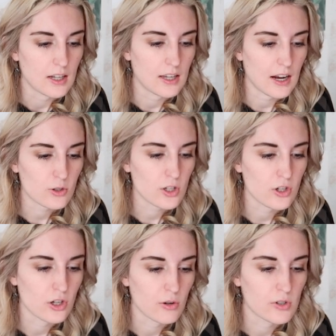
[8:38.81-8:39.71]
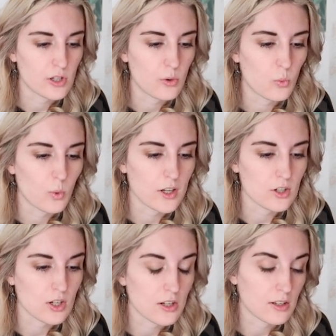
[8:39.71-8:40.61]
it actually shows you
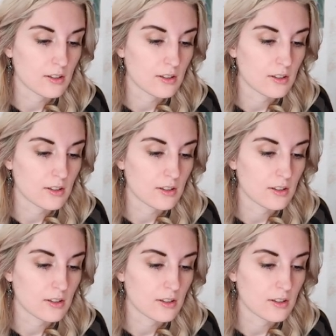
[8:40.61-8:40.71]
which